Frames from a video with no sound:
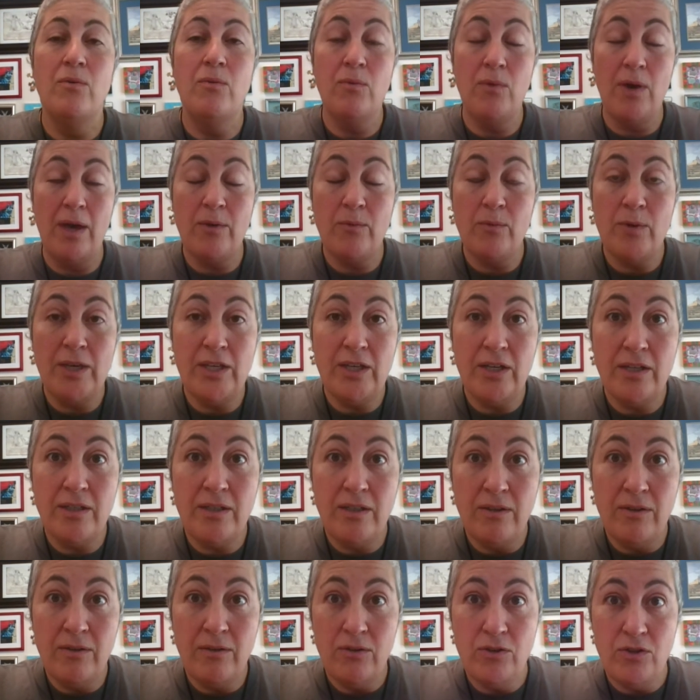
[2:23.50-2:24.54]
And we could
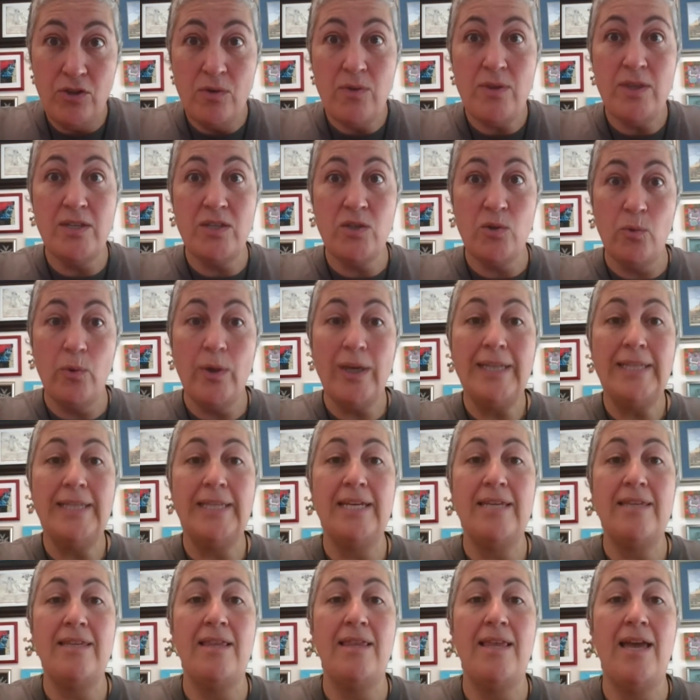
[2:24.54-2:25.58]
do this quickly
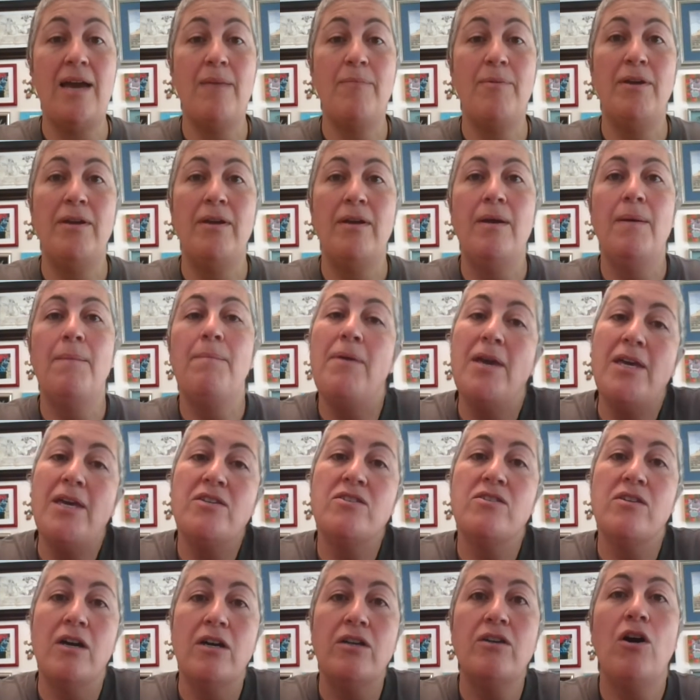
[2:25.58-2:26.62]
in the lab based
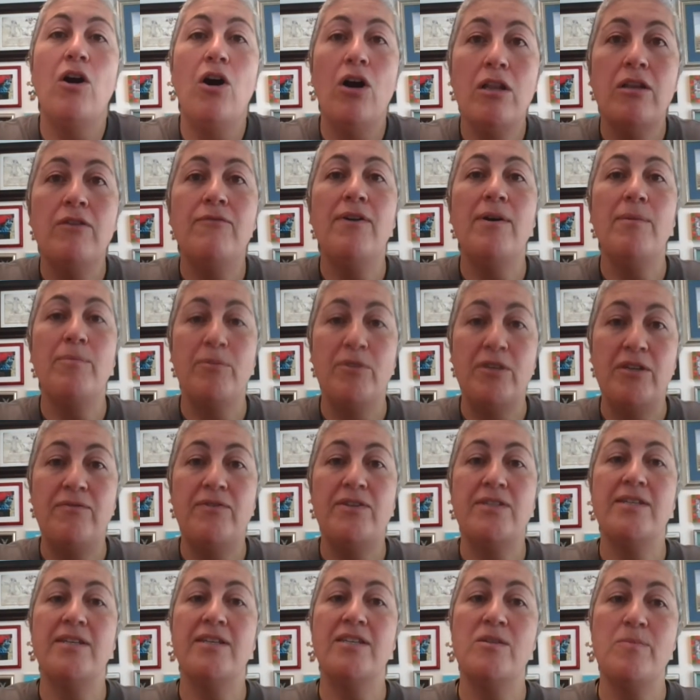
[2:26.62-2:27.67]
on all of our
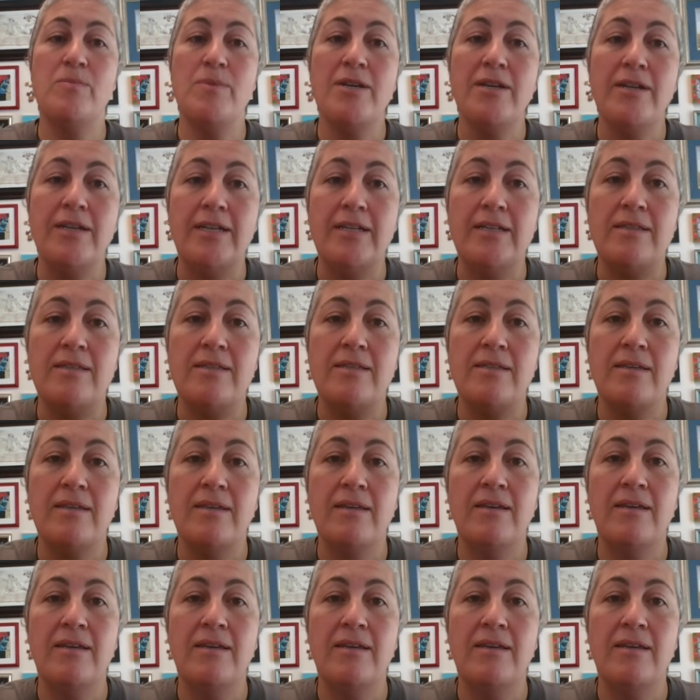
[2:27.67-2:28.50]
previous experience.